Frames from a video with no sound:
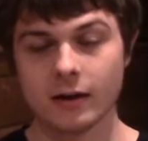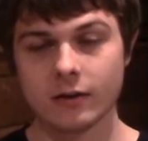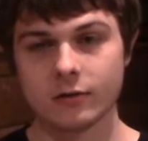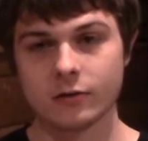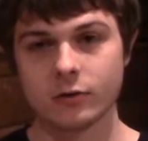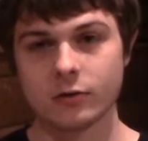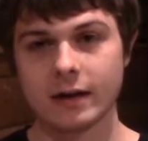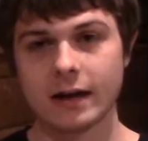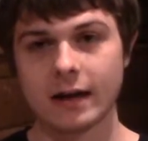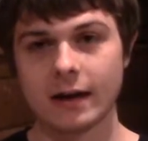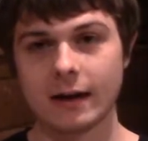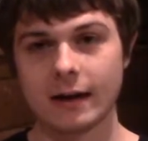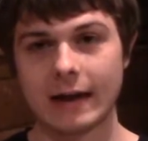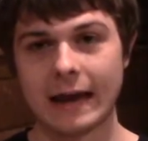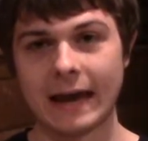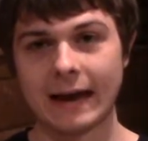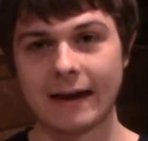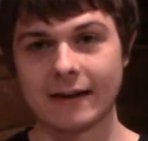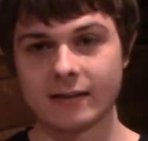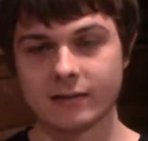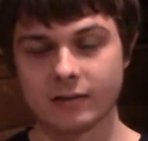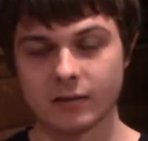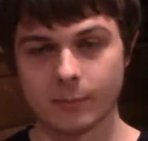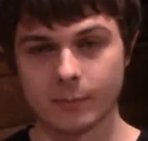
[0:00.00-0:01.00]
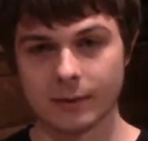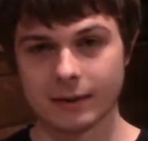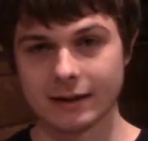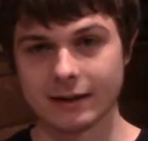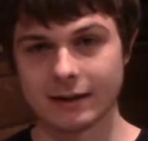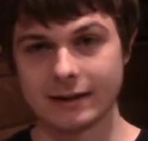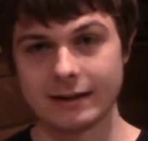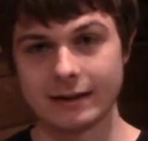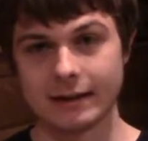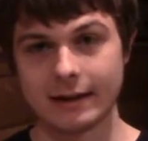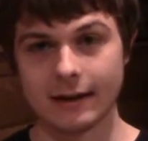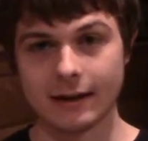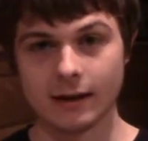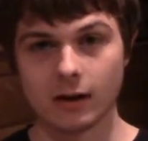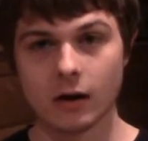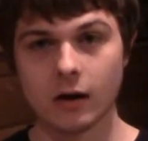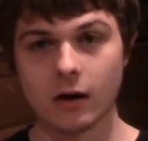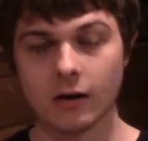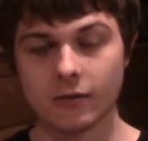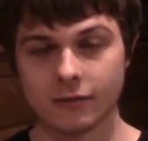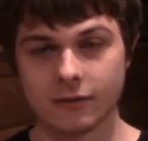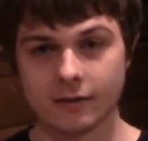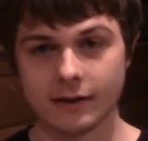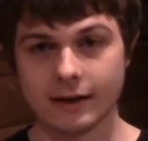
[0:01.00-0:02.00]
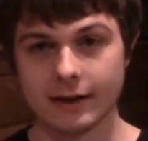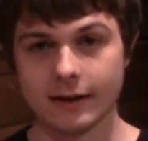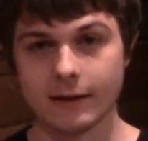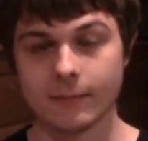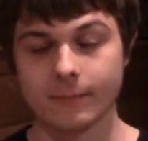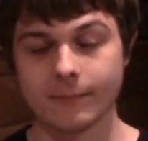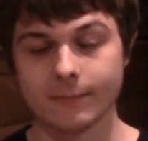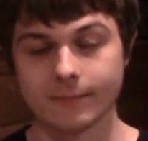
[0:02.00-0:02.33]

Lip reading: to kind of add stability in hovering.